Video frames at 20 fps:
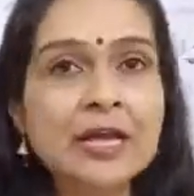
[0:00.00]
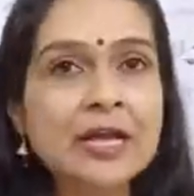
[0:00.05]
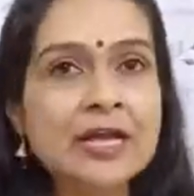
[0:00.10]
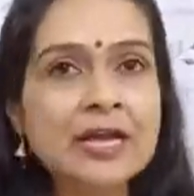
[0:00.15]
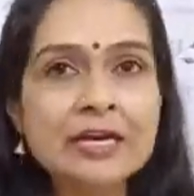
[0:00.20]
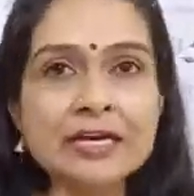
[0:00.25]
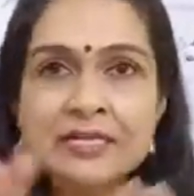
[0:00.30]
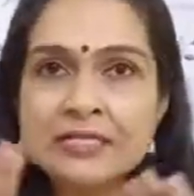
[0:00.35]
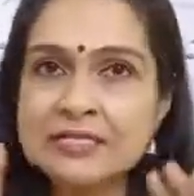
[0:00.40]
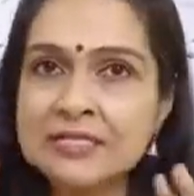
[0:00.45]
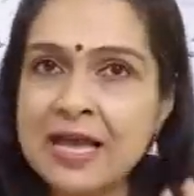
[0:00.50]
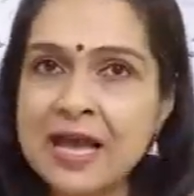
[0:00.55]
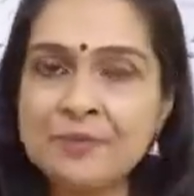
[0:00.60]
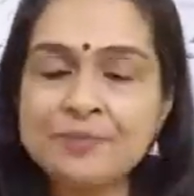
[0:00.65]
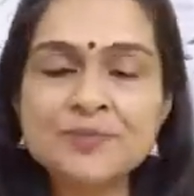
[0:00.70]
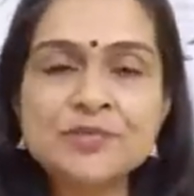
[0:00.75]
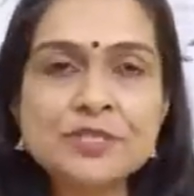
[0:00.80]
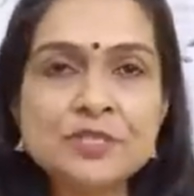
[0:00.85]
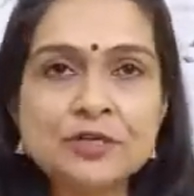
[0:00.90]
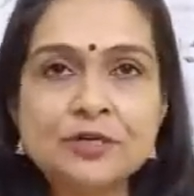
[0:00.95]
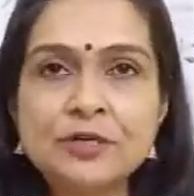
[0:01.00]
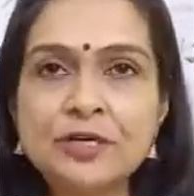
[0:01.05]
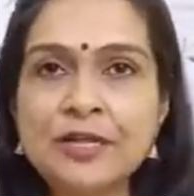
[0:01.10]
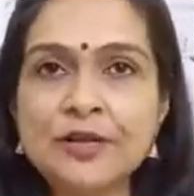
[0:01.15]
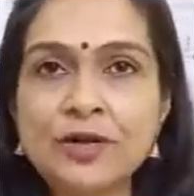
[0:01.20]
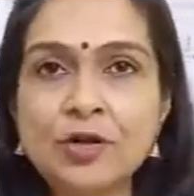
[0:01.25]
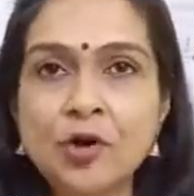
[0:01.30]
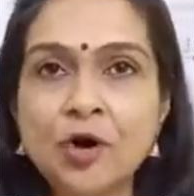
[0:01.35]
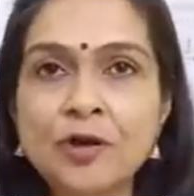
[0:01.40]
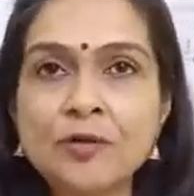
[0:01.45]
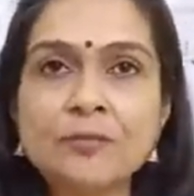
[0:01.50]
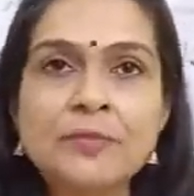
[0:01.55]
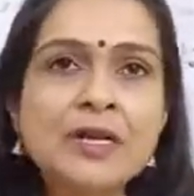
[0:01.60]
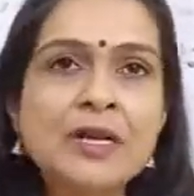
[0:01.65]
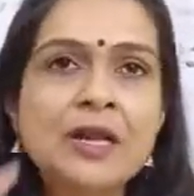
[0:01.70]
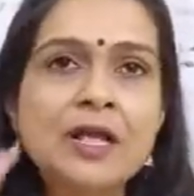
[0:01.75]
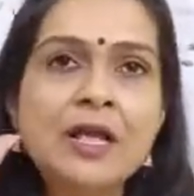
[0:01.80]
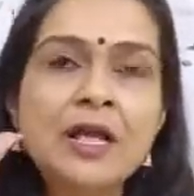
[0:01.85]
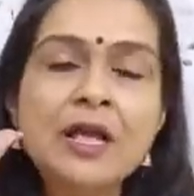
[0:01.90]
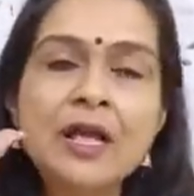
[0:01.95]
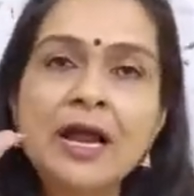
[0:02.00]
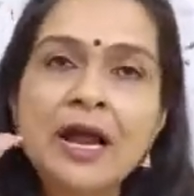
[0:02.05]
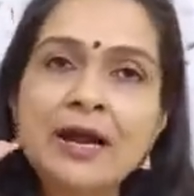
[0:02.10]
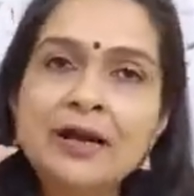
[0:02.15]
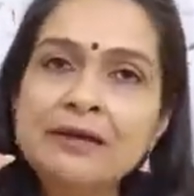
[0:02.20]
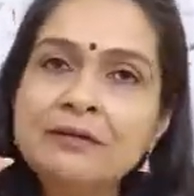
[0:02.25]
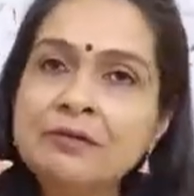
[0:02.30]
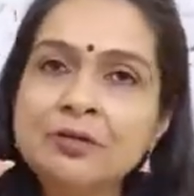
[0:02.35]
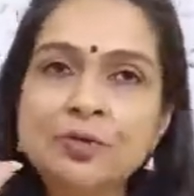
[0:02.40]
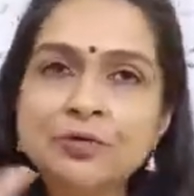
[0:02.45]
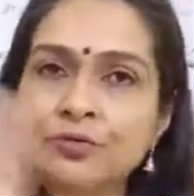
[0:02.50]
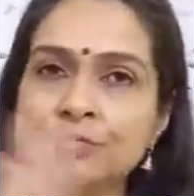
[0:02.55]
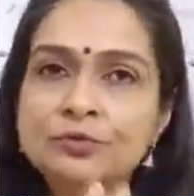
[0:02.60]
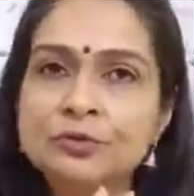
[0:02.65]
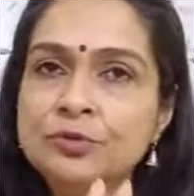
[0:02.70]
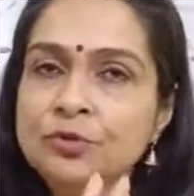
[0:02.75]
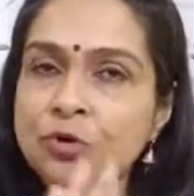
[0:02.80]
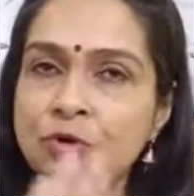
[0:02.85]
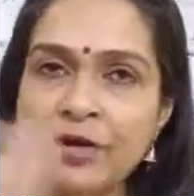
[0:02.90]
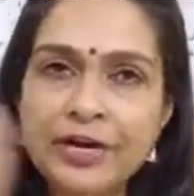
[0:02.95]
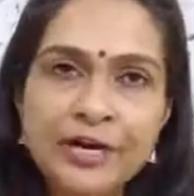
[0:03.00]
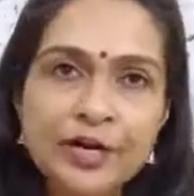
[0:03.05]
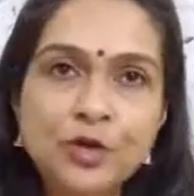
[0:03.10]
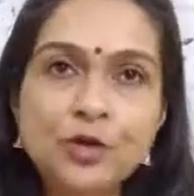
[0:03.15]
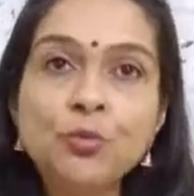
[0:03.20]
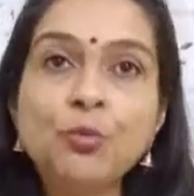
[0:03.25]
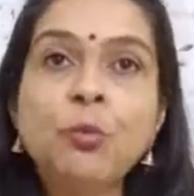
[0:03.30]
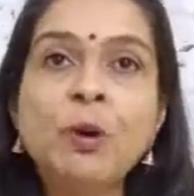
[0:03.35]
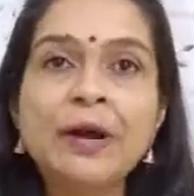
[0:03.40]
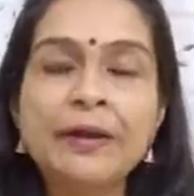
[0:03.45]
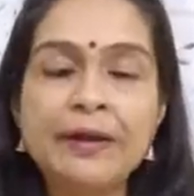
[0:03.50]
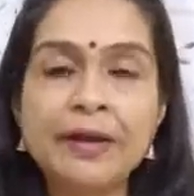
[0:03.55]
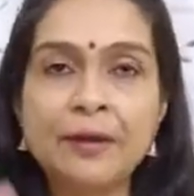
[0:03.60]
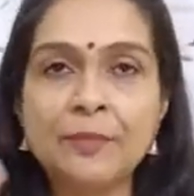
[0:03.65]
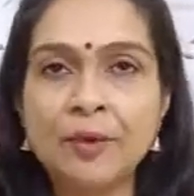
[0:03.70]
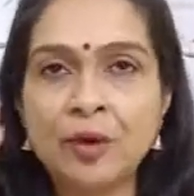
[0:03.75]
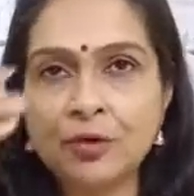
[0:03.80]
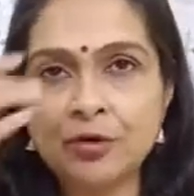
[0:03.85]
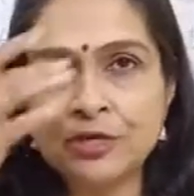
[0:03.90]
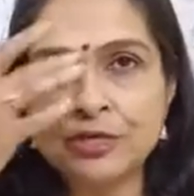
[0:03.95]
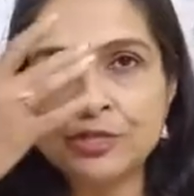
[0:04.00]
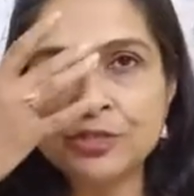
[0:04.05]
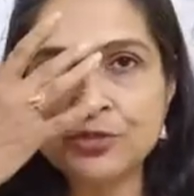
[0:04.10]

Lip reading: It is absolutely normal and you don't need to worry about it.